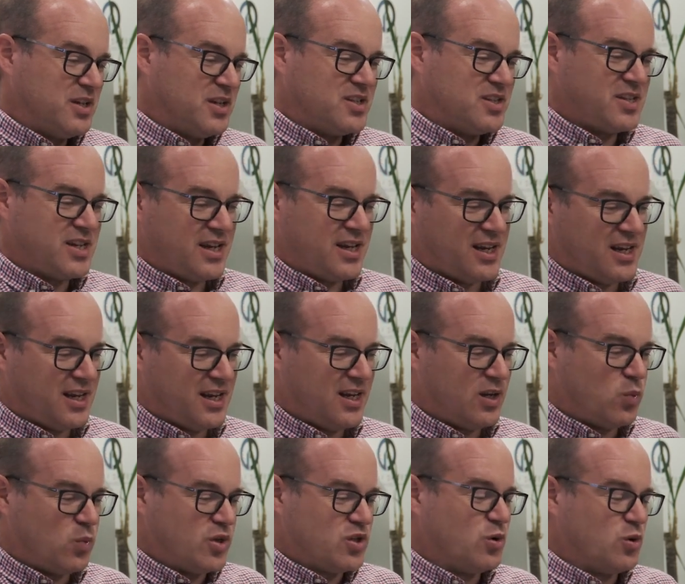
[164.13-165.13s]

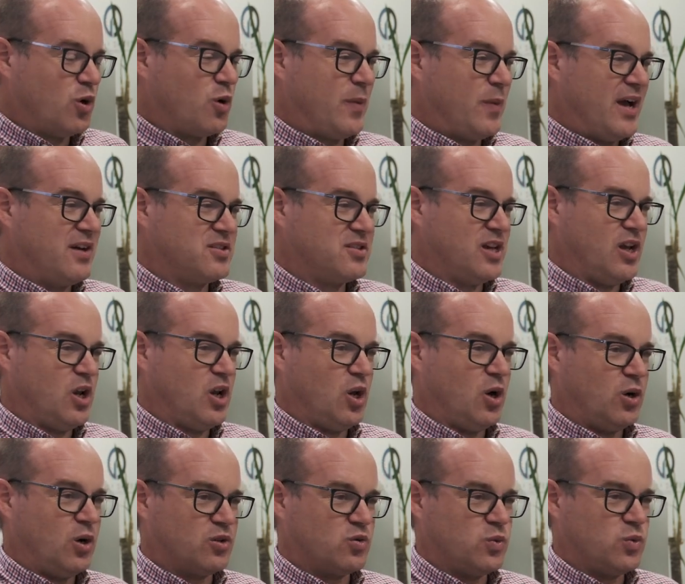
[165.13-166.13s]
T&E, we talk about it a
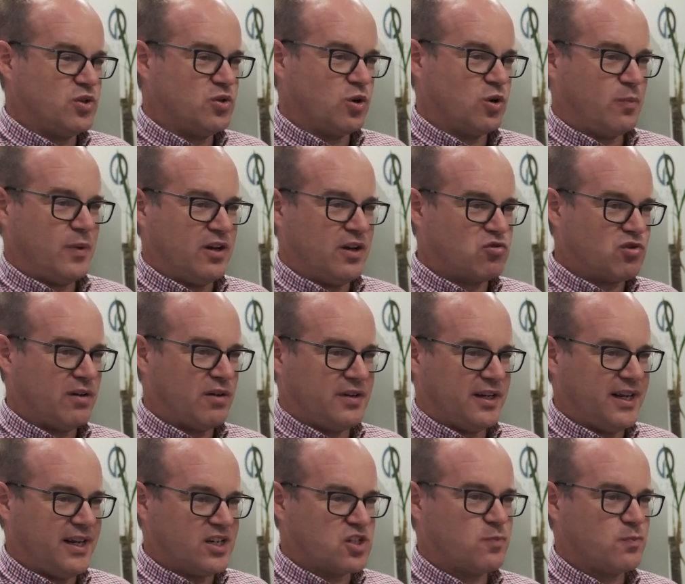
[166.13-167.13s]
lot, we talk about travel
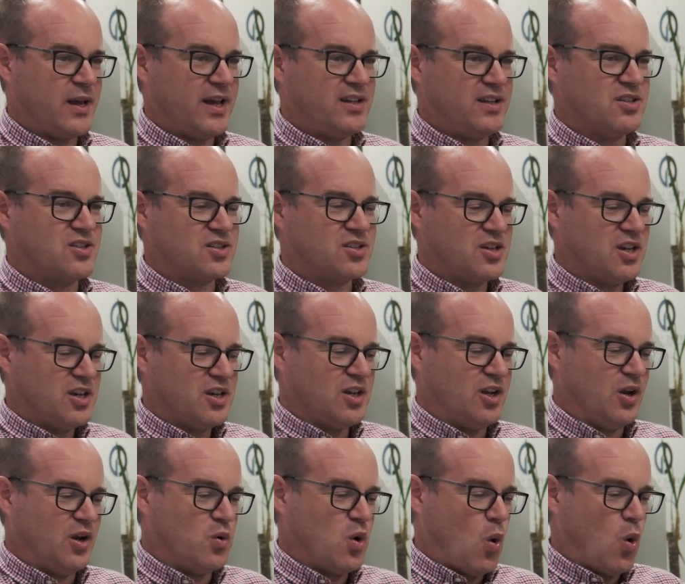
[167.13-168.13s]
and expense,
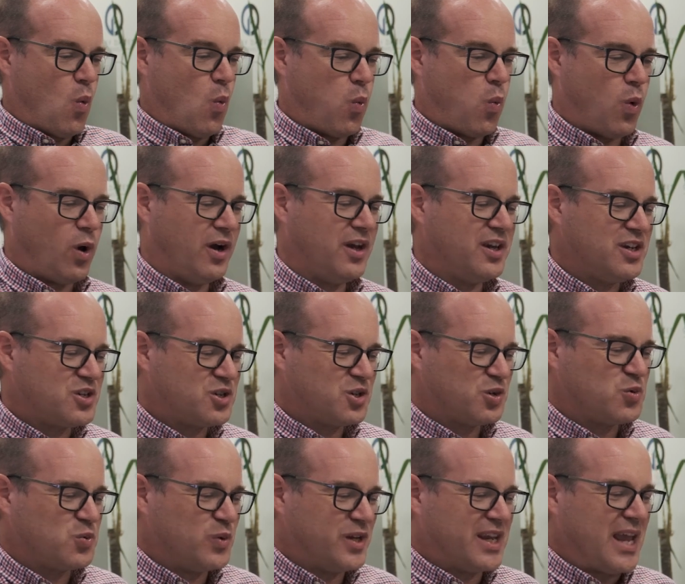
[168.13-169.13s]
why
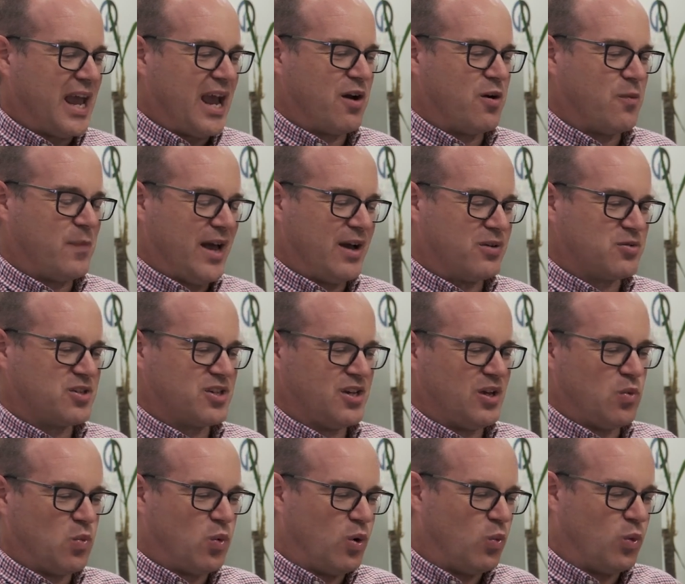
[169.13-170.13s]
should we care about
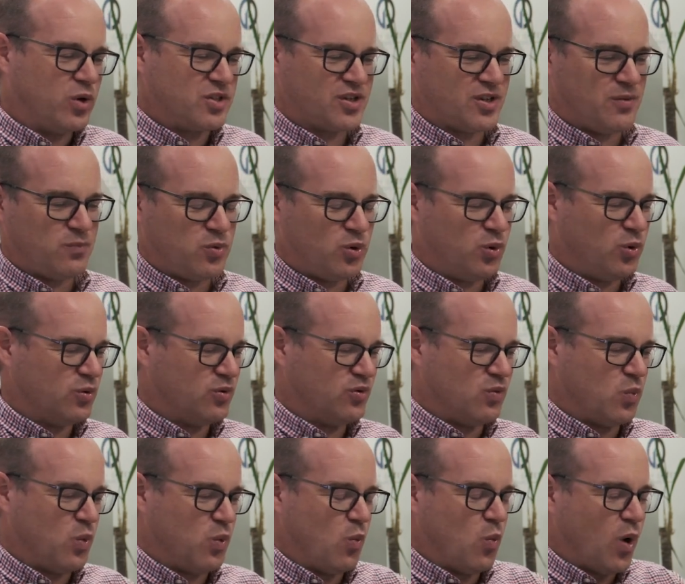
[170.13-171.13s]
it? What's
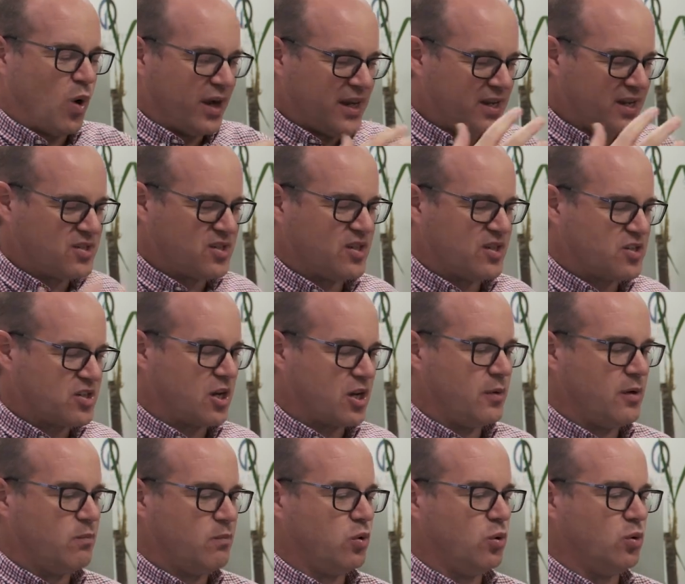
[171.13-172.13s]
important? Why is it so
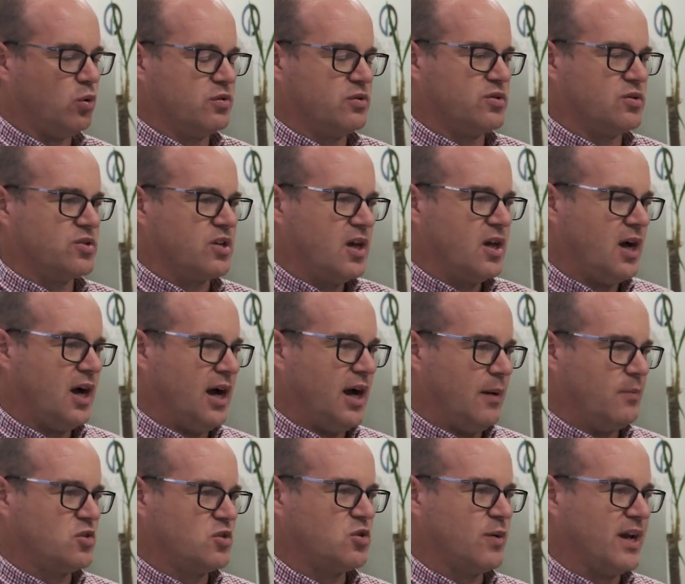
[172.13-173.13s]
important to